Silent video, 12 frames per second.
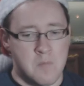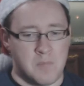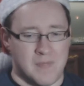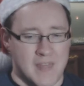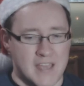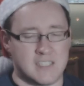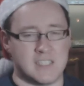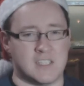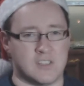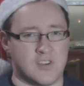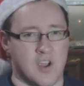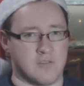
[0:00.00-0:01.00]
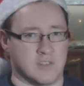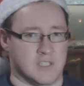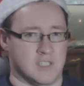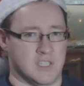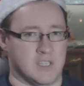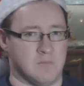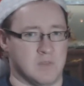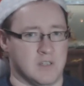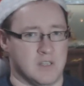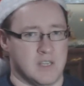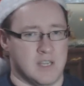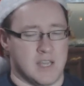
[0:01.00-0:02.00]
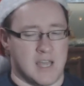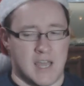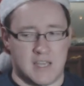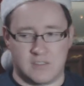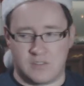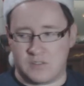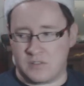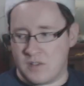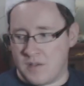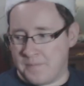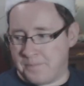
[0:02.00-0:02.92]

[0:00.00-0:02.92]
but this is his crowning achievement. It's